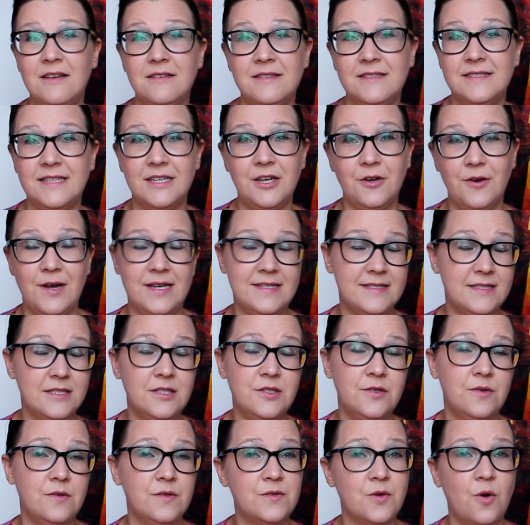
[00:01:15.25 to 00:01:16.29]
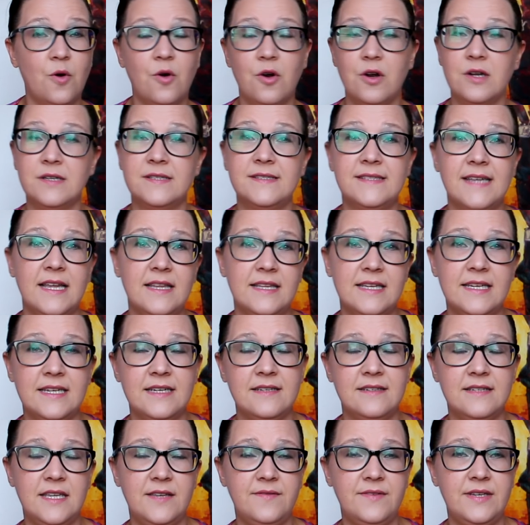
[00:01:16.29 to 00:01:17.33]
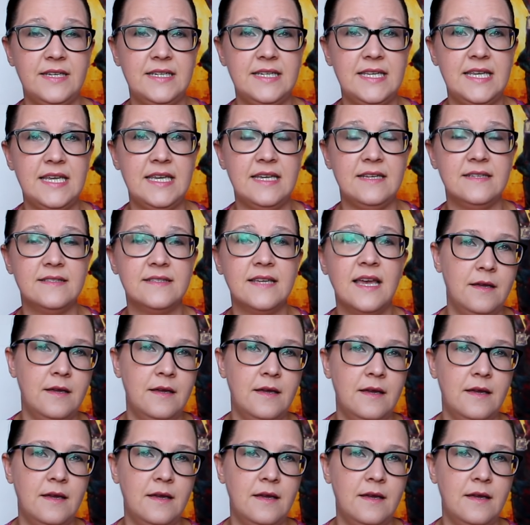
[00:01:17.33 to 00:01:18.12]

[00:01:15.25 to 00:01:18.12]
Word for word: cigarettes loose or selling DVDs.